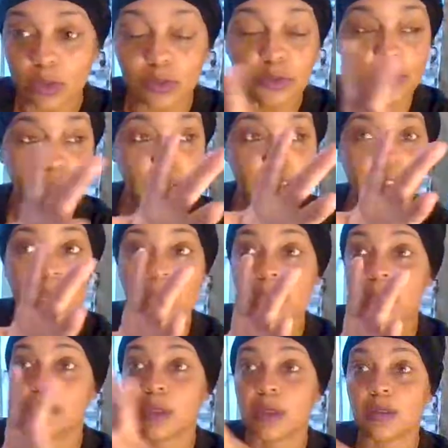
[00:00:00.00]
you see
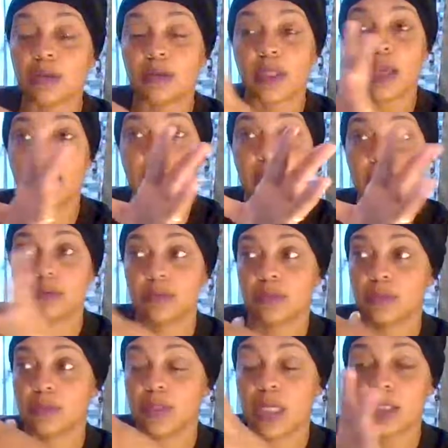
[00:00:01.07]
that that that
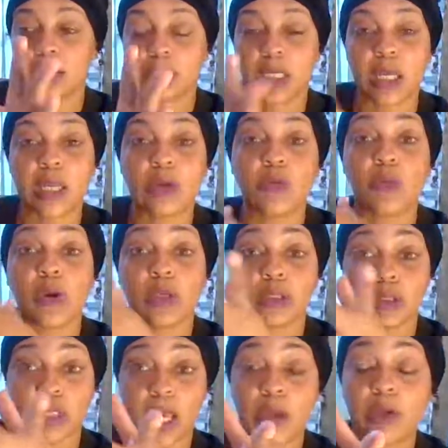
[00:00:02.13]
that saying where
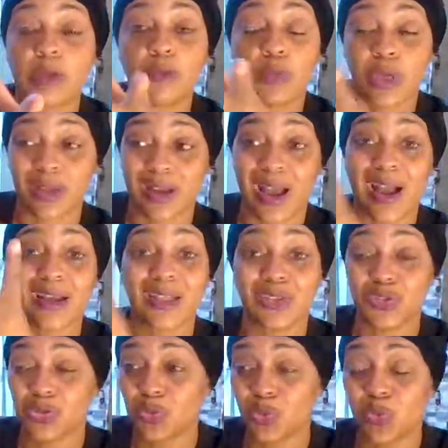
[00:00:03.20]
it's like when God
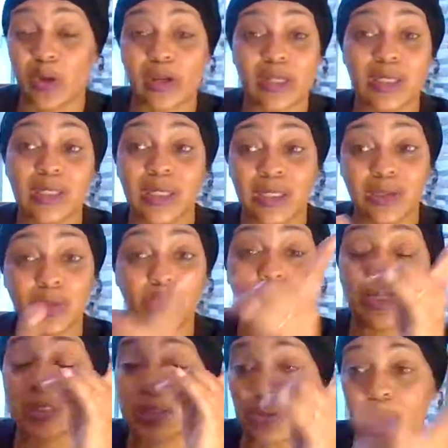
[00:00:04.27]
gets you to where He getting you,
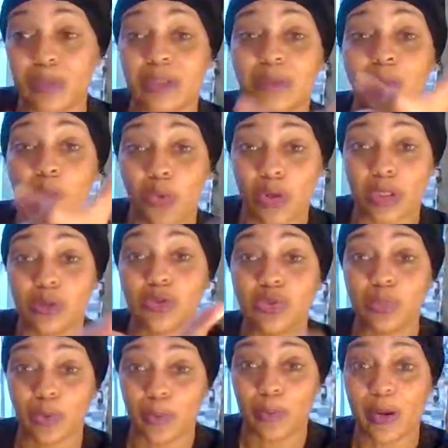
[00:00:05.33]
and it's gonna be more than
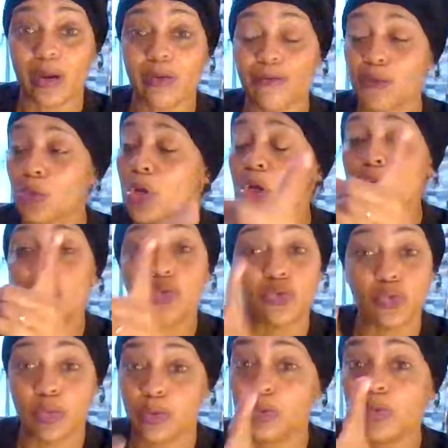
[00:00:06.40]
you prepare for.
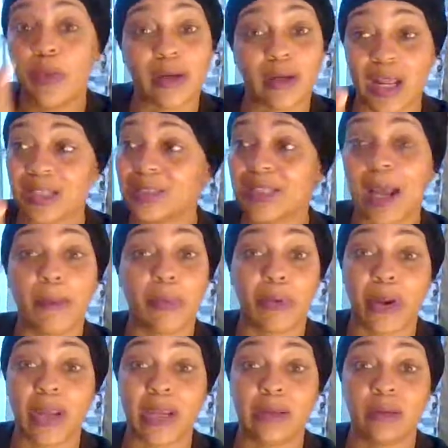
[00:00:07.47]
You you better not stop
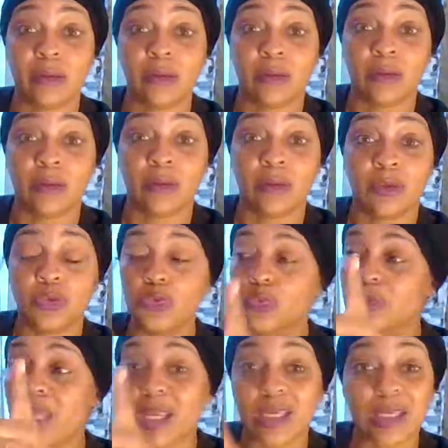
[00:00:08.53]
praying.
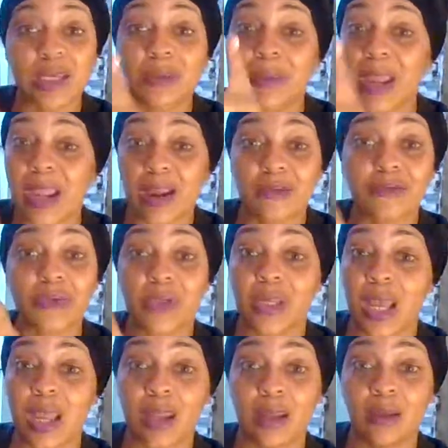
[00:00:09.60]
You thank Him every
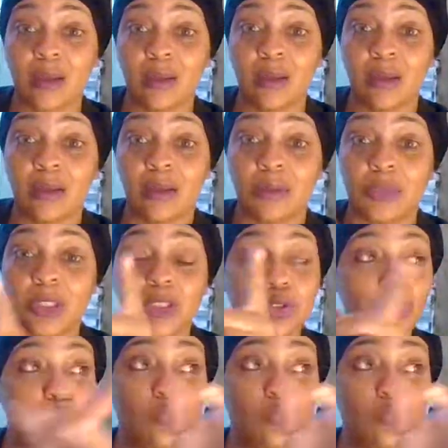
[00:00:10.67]
day because